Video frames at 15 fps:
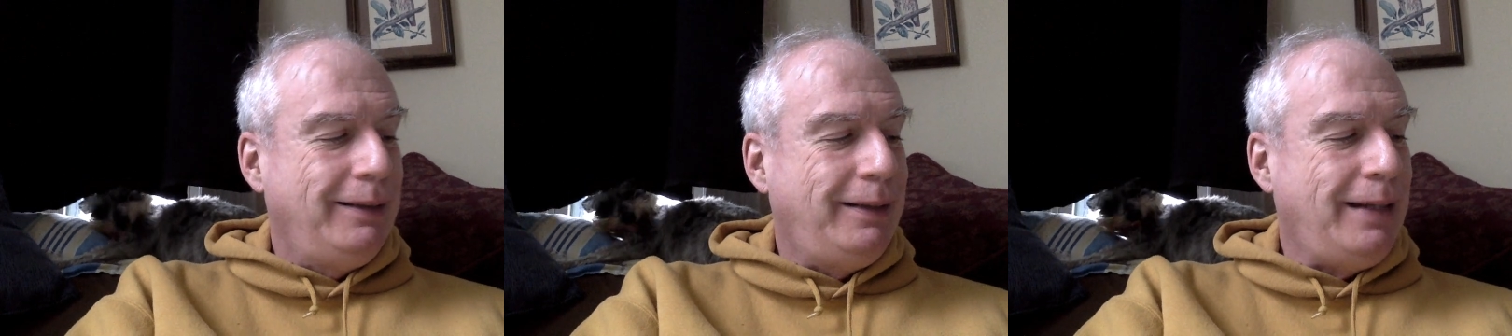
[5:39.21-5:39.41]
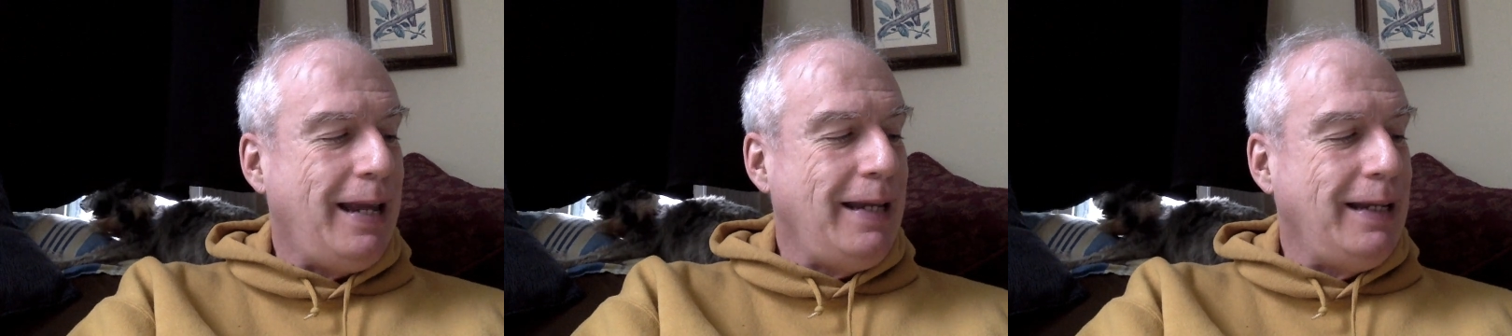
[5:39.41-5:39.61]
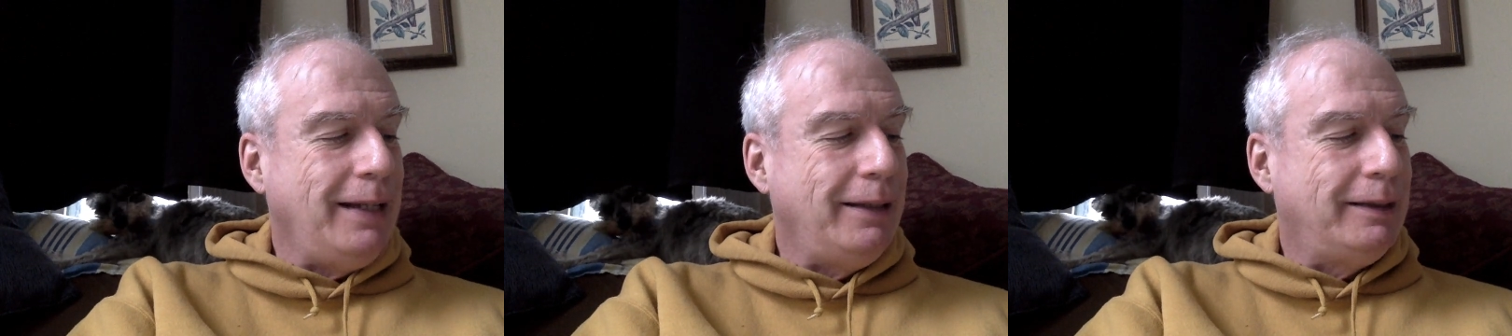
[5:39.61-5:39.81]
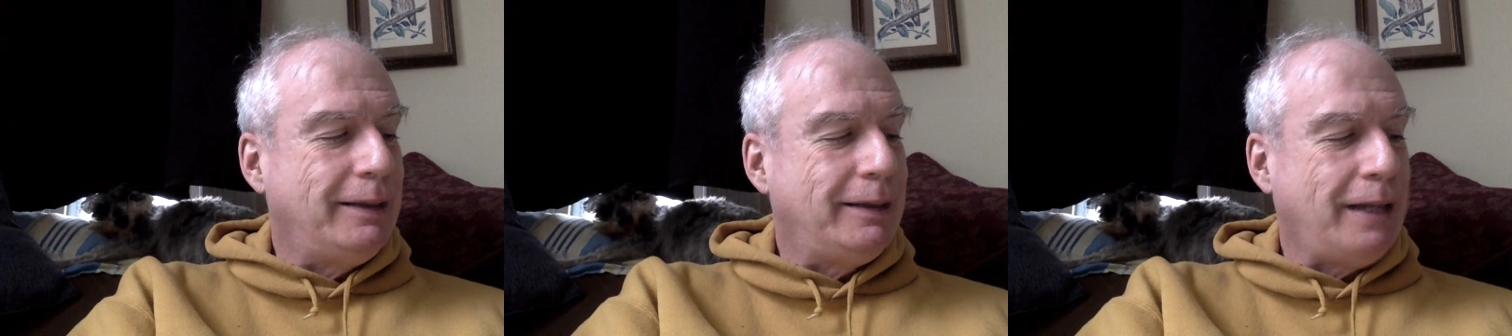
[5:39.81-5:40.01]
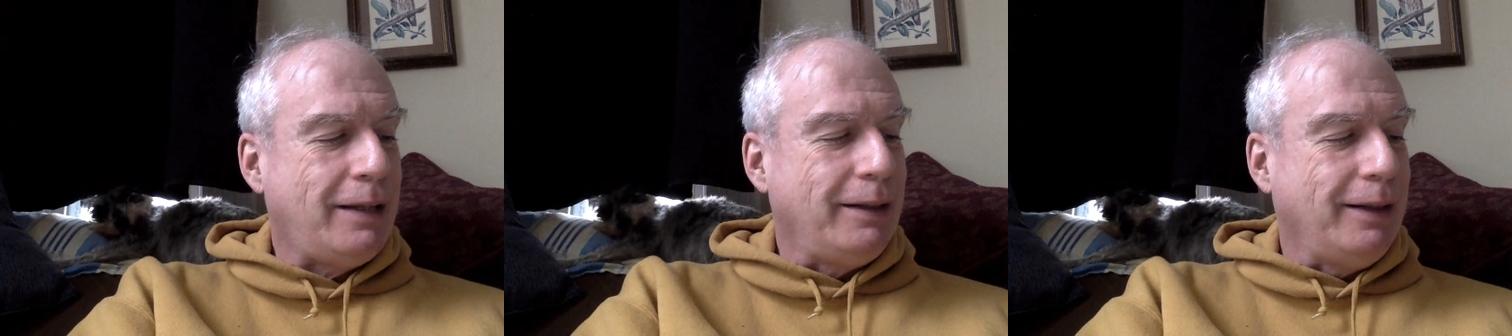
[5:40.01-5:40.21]
Take it
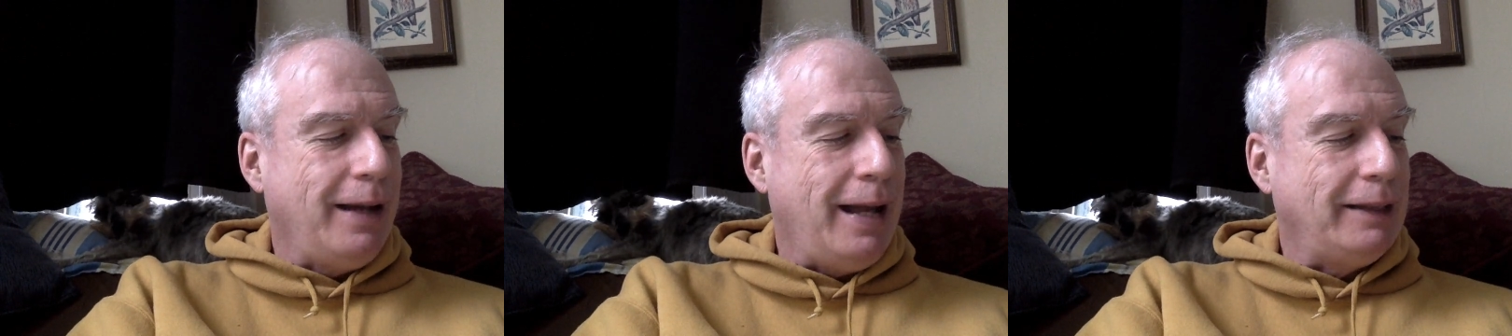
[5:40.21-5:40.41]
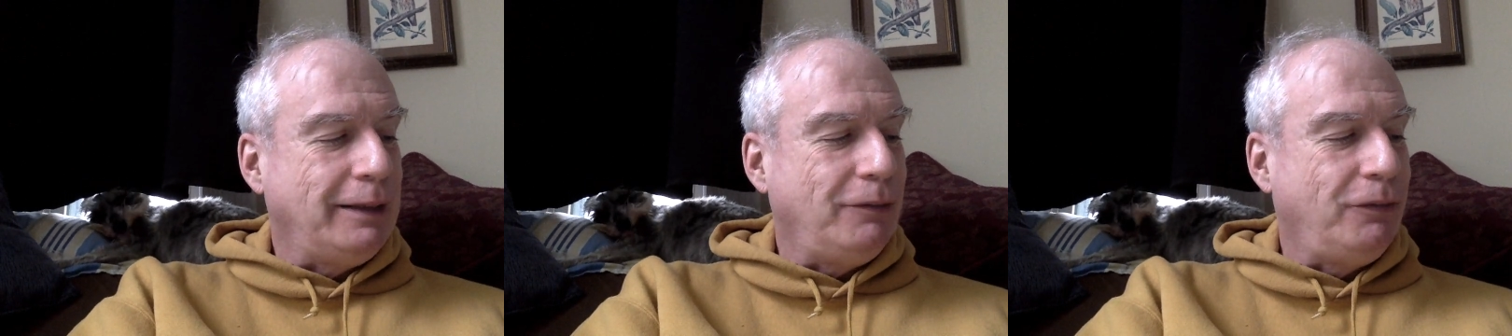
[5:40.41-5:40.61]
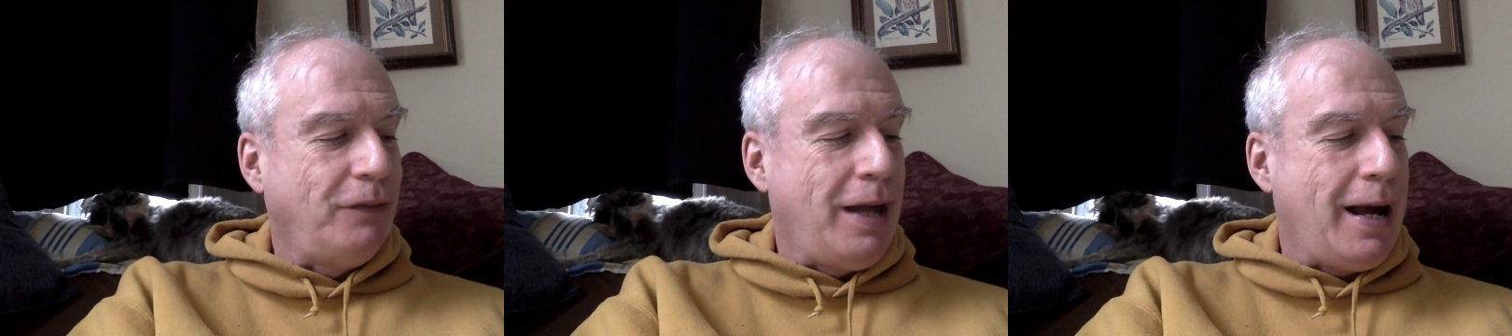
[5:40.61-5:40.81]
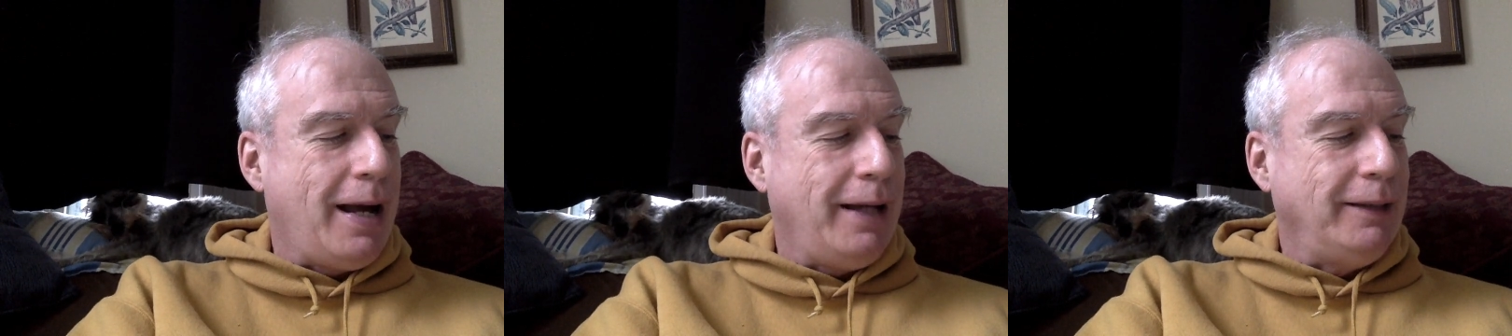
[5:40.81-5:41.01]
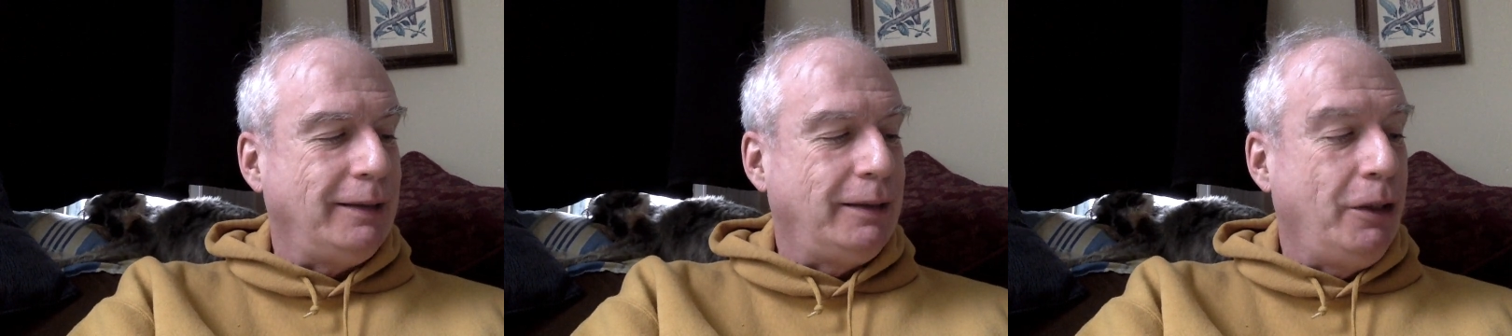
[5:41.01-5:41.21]
sudden as it
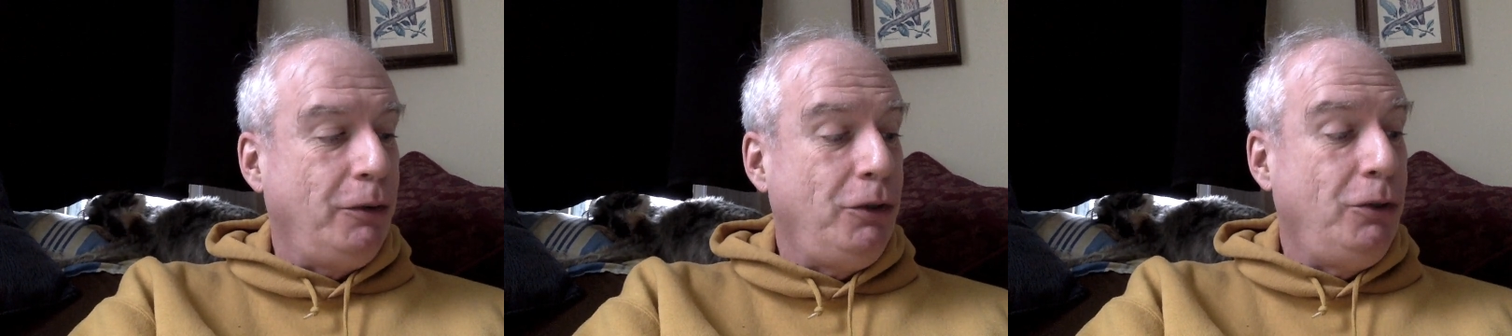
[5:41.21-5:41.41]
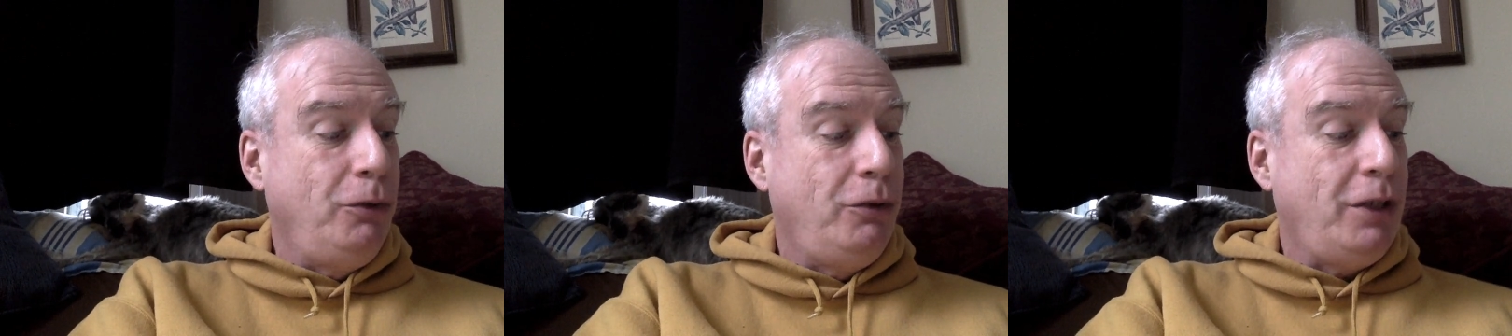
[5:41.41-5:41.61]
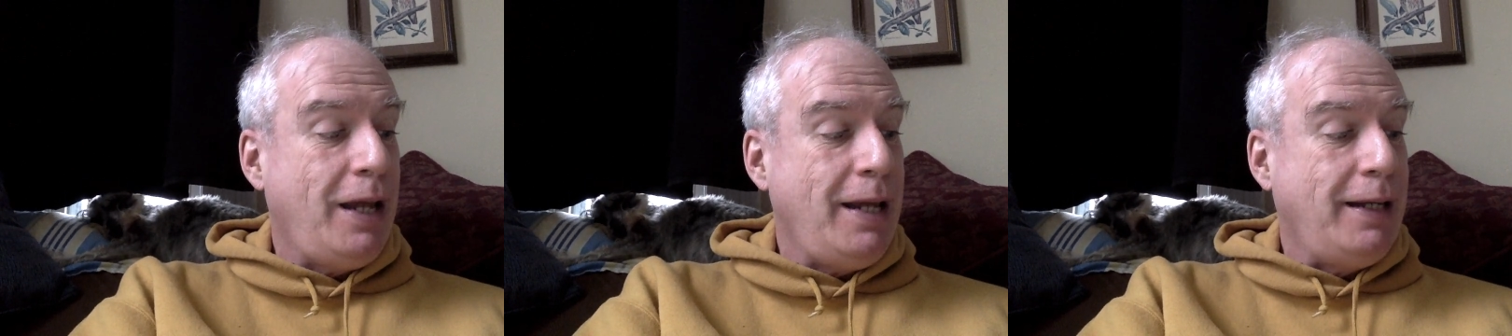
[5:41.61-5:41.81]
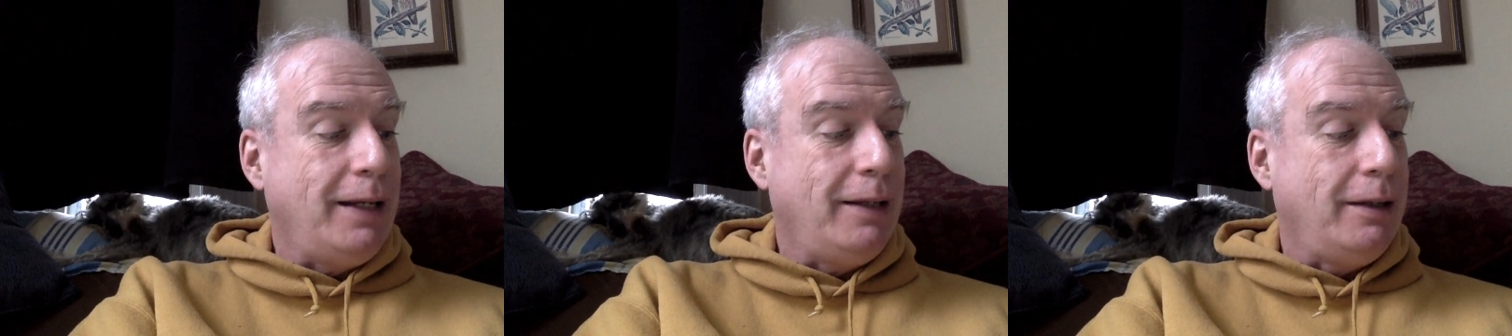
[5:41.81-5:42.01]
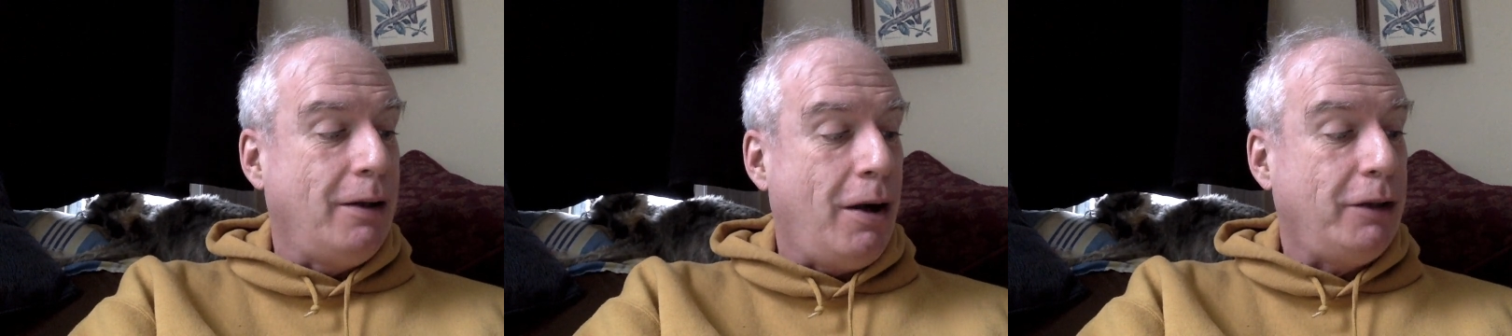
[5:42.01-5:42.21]
flies, though you take
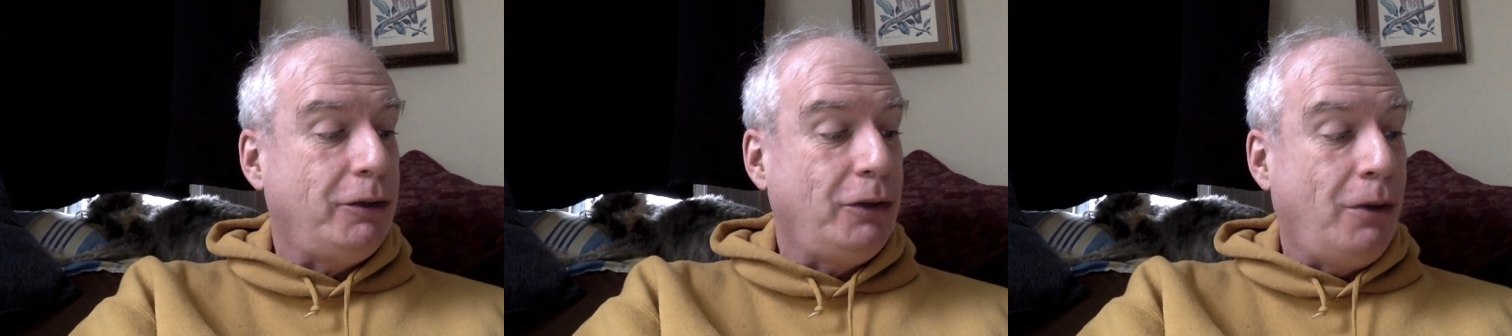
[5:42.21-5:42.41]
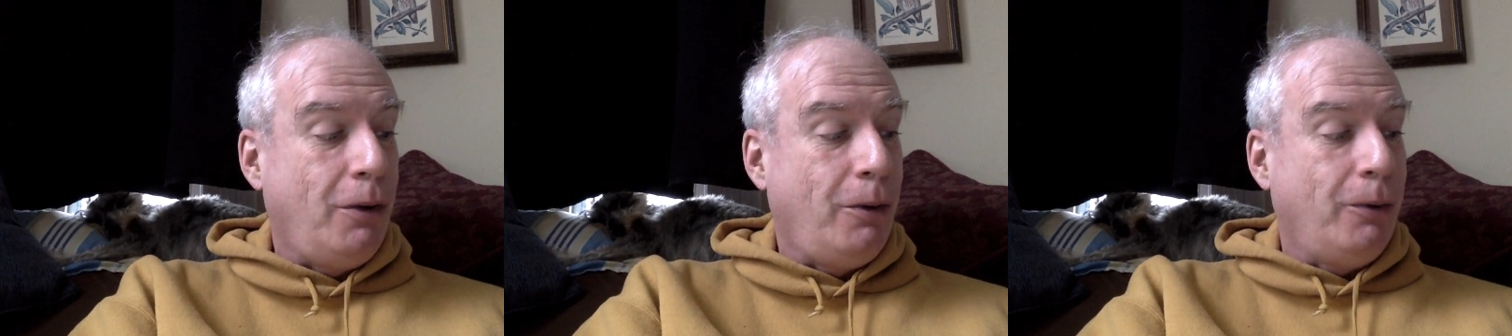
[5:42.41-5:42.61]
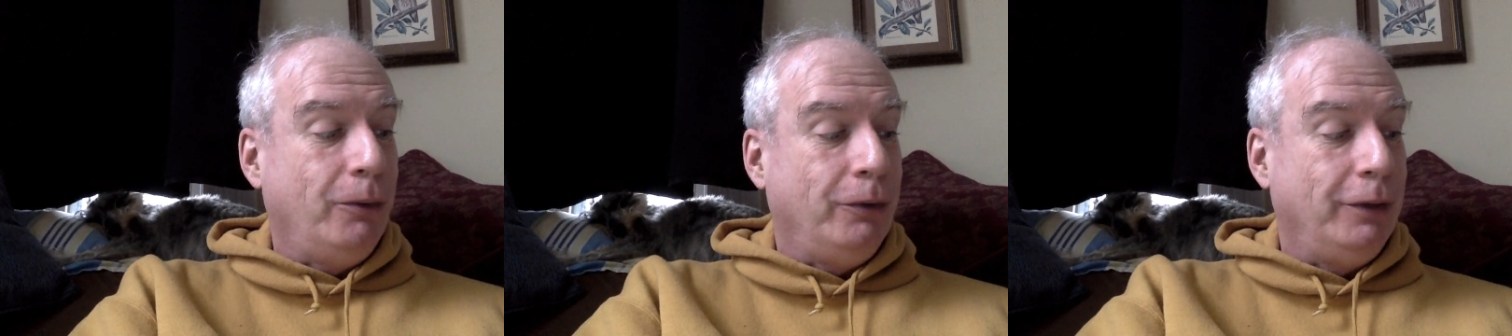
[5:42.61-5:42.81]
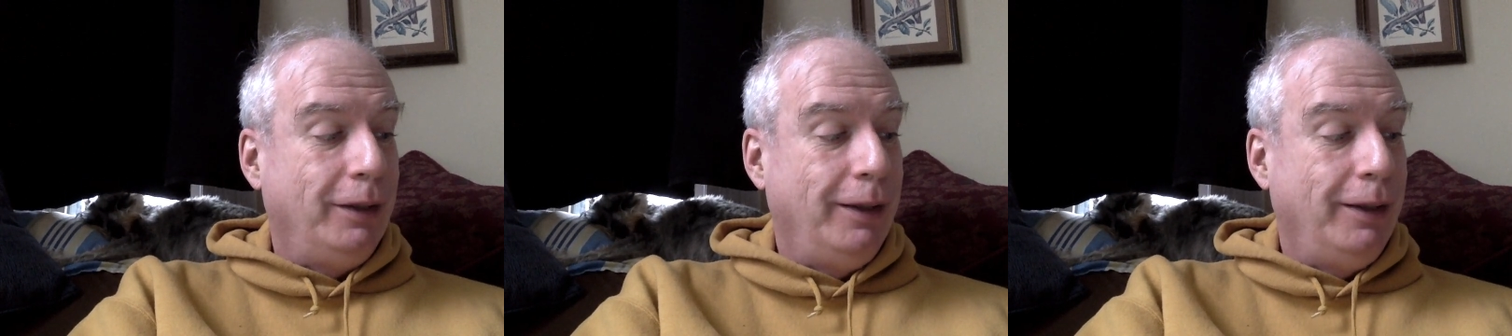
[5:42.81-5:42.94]
it not to hold.